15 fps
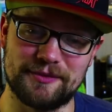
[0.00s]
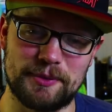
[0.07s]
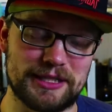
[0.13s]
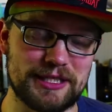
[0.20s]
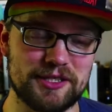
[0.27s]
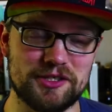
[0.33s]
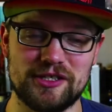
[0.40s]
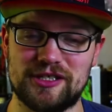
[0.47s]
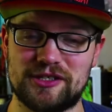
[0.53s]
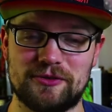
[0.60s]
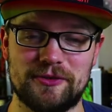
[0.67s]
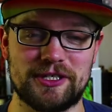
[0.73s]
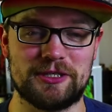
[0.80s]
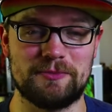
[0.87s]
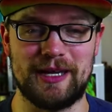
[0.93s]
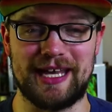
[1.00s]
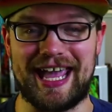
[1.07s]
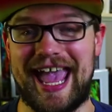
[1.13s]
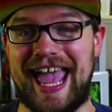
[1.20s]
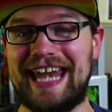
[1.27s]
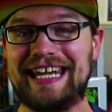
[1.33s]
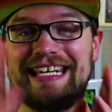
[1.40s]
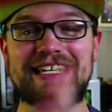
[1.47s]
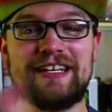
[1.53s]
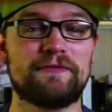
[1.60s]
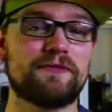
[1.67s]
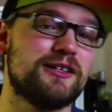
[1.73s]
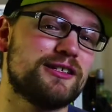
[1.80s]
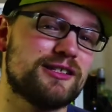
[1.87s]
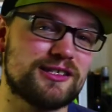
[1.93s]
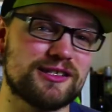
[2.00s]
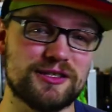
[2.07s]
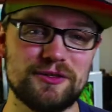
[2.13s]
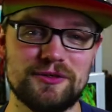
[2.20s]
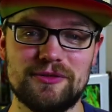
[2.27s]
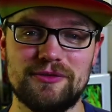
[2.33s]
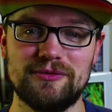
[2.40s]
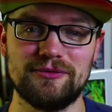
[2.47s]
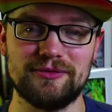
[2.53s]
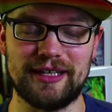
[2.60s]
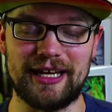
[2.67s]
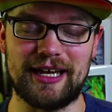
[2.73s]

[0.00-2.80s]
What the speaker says: petition is going to make any difference to